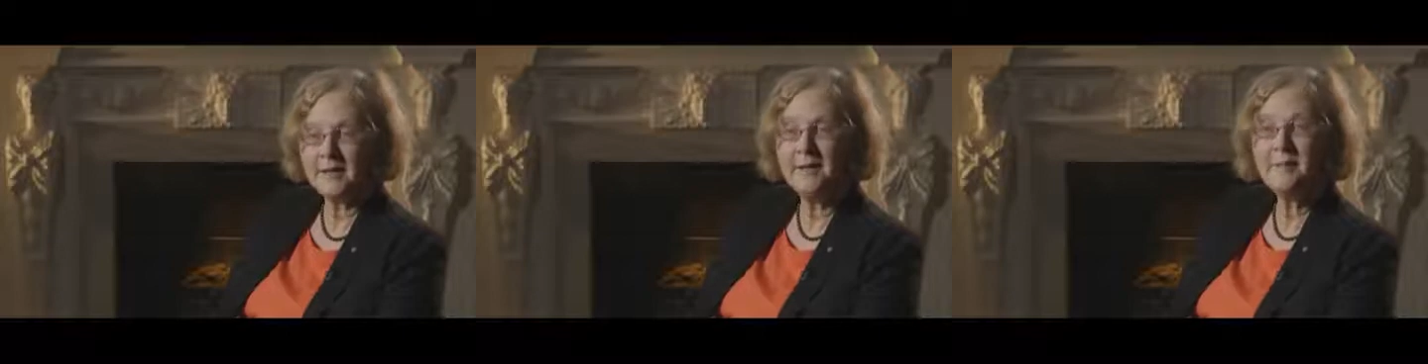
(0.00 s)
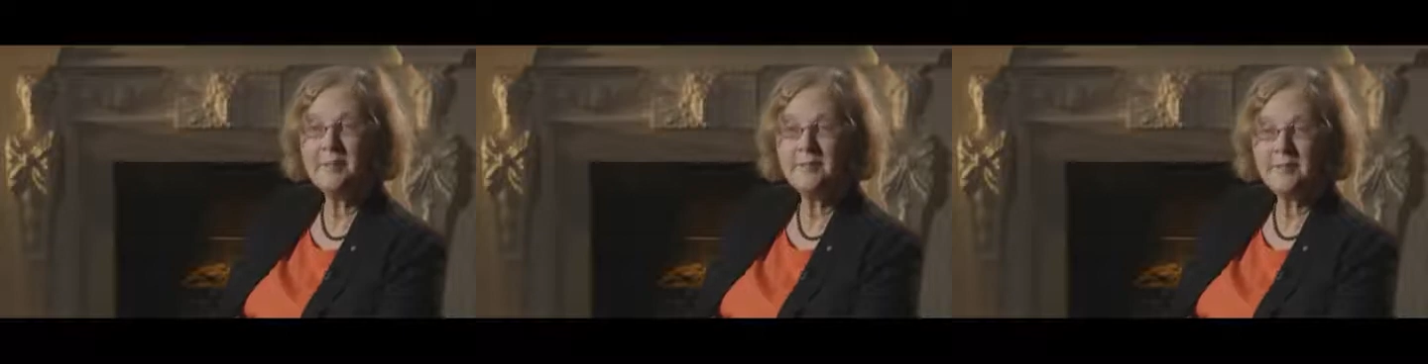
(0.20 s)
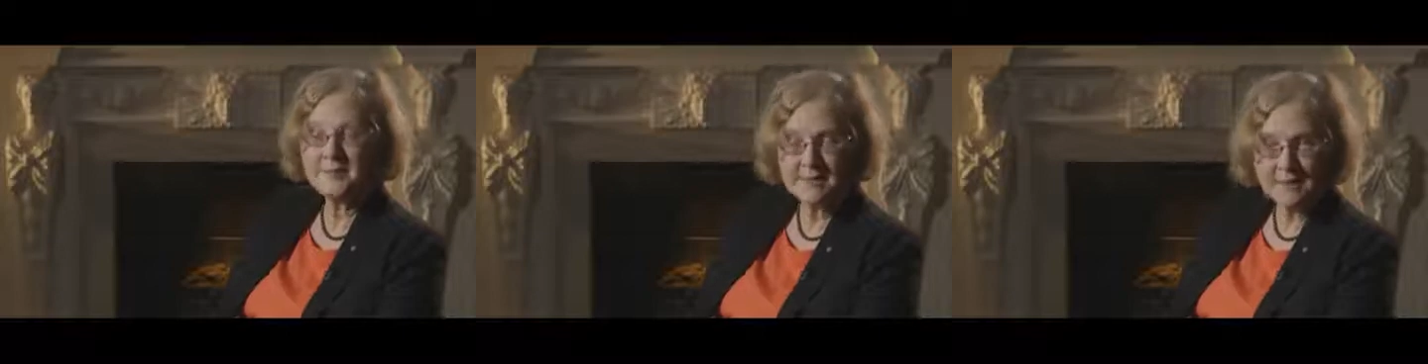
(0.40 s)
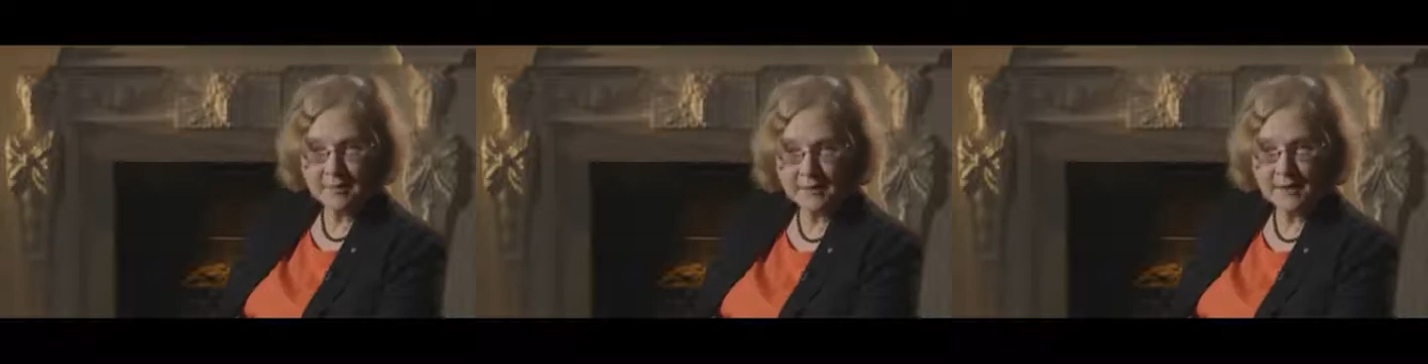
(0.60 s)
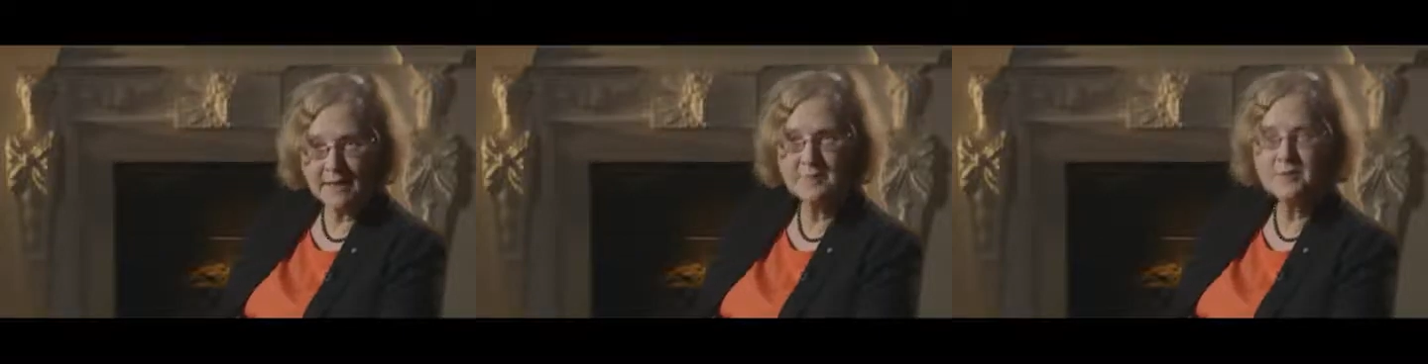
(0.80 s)
And
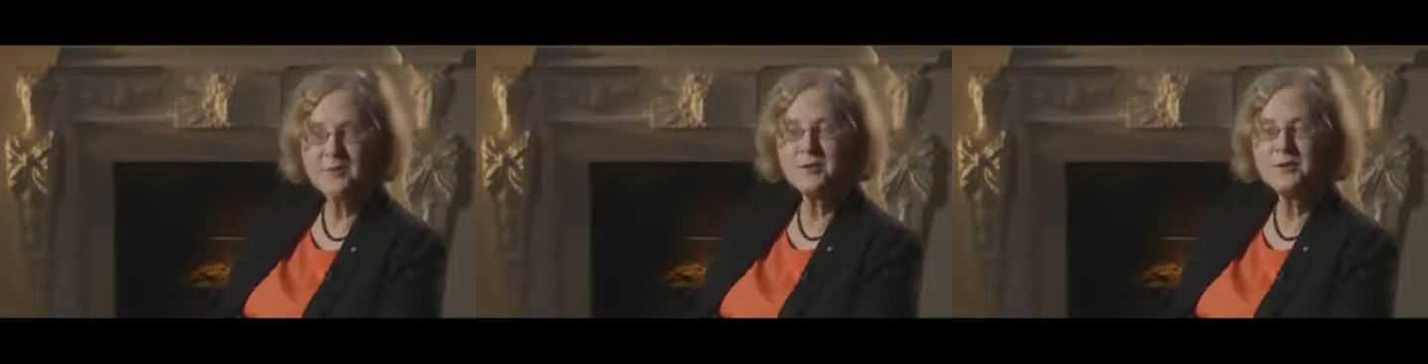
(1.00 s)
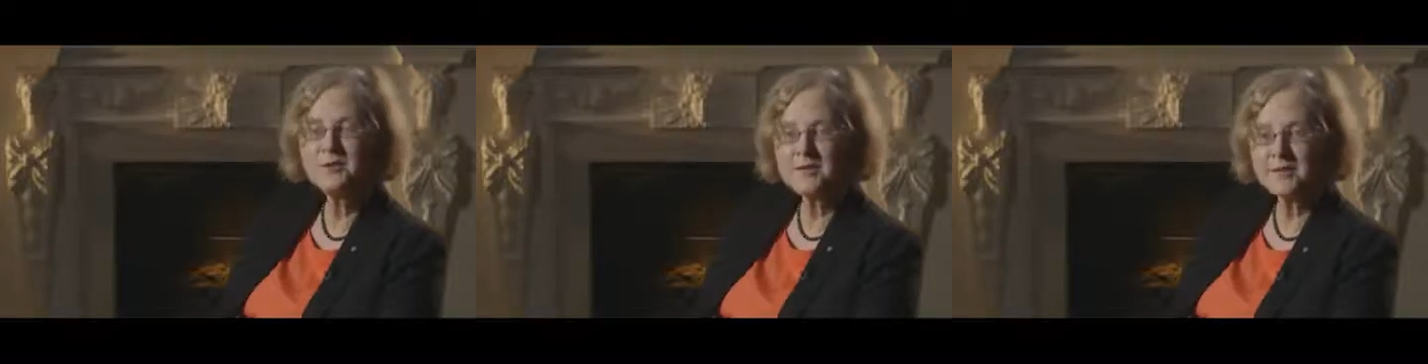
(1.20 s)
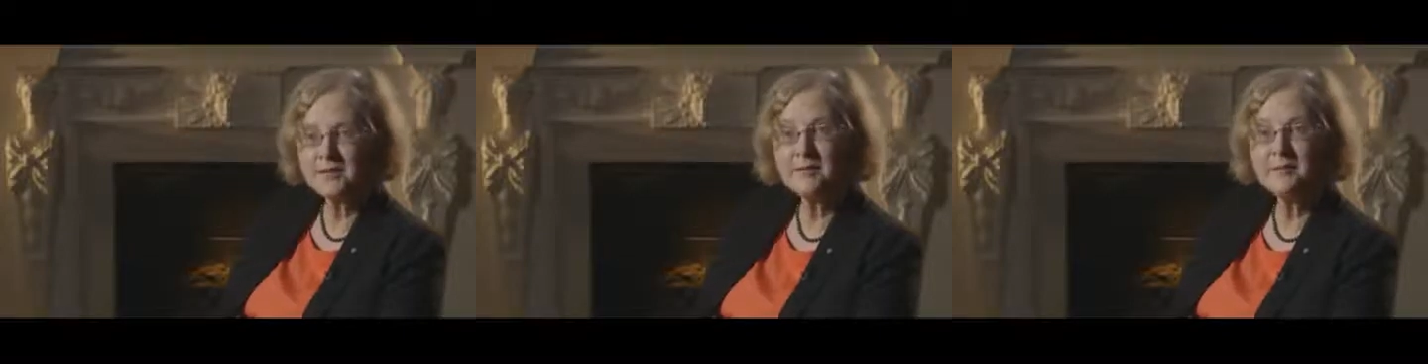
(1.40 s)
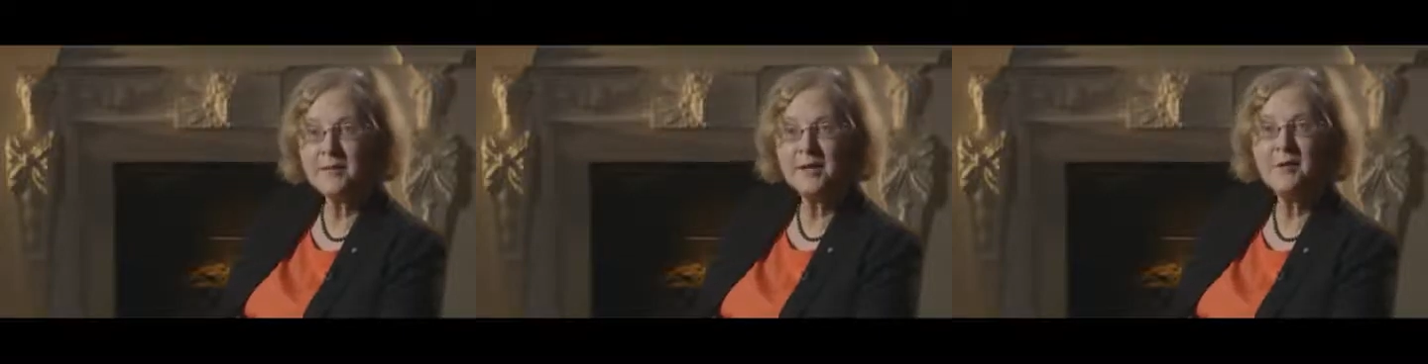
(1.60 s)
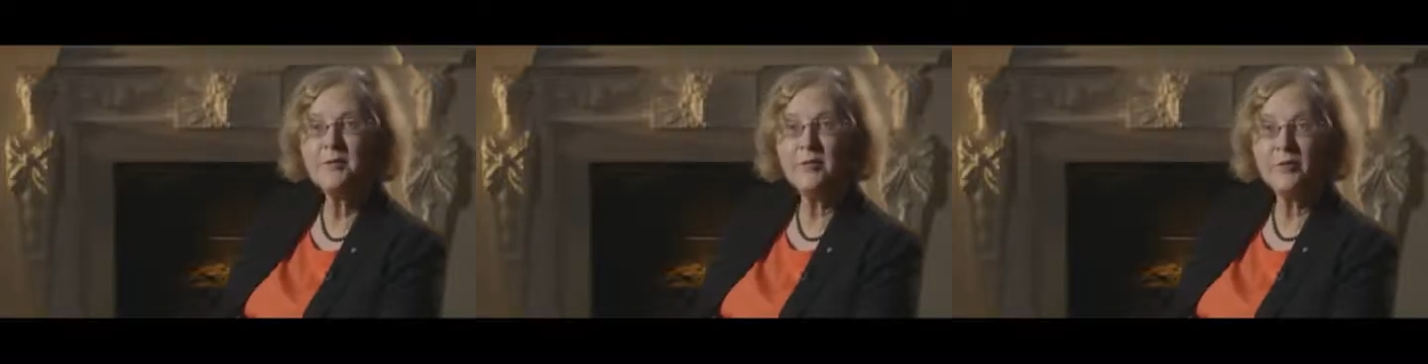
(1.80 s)
sometimes you can see it
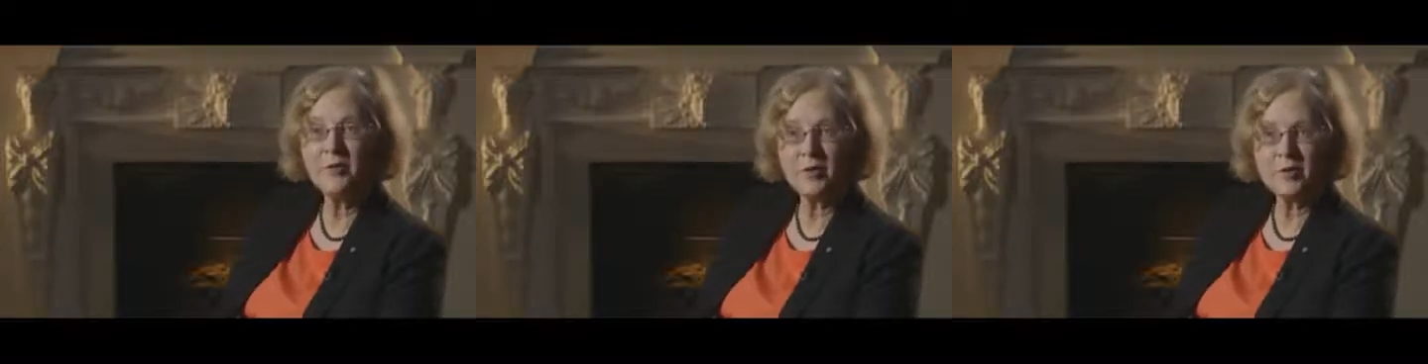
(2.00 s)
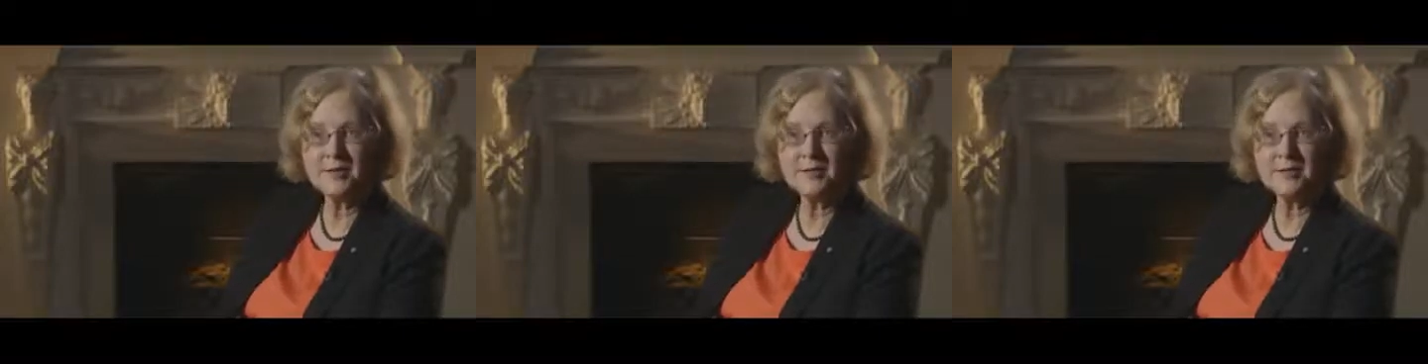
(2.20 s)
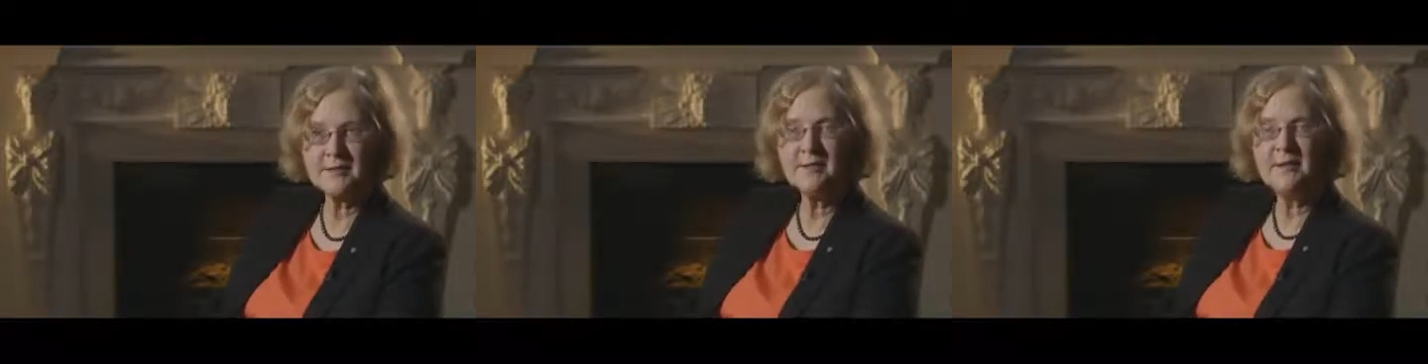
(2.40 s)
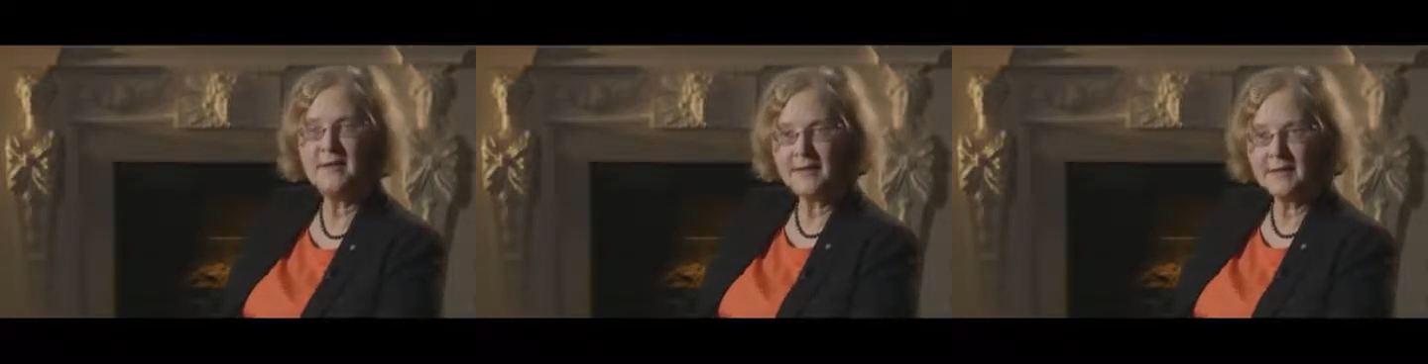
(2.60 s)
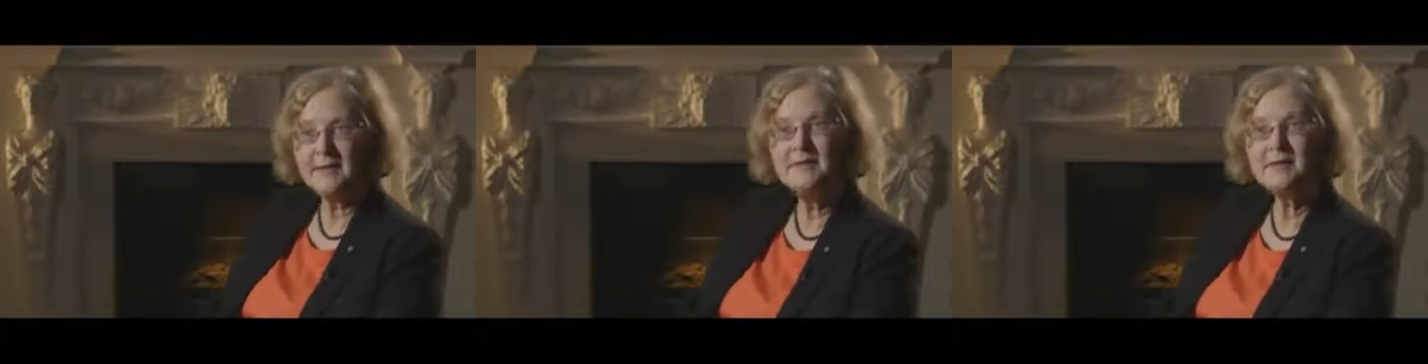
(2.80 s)
being reversed,
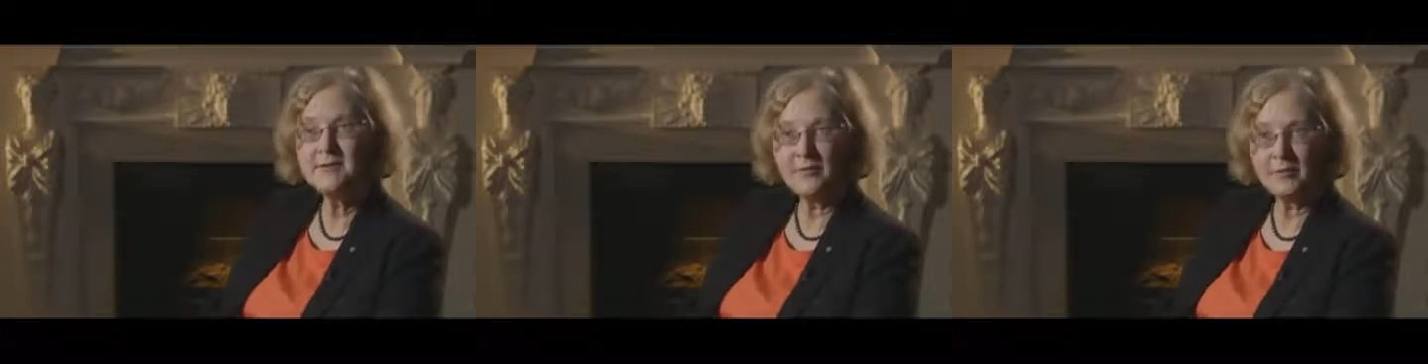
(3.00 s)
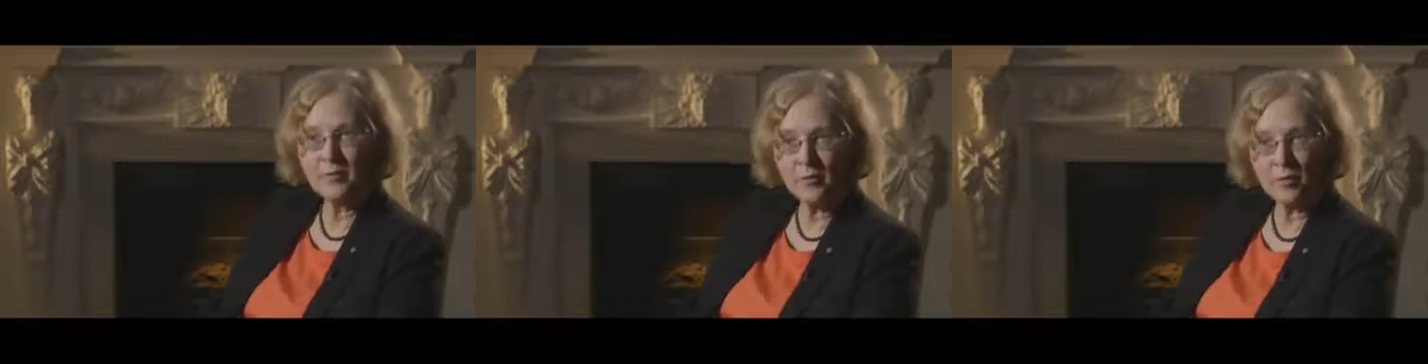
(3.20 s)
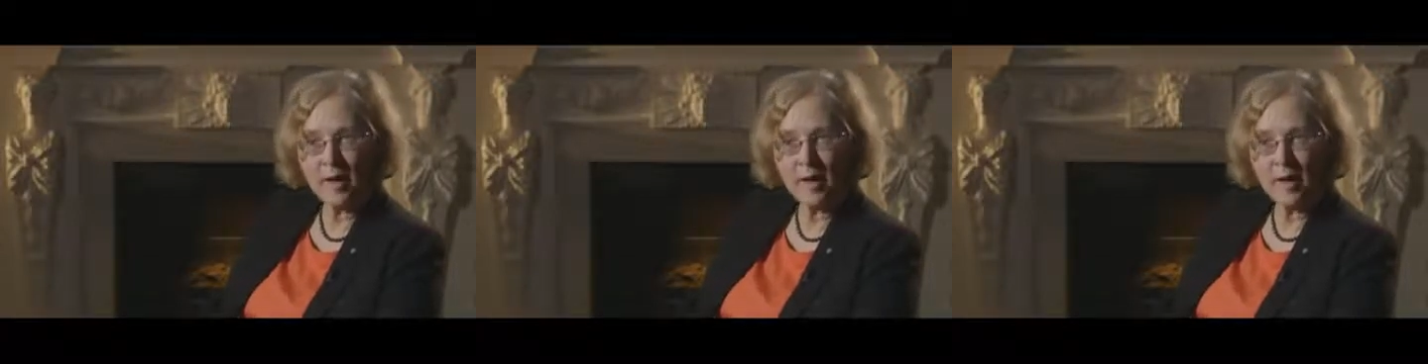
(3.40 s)
at least for a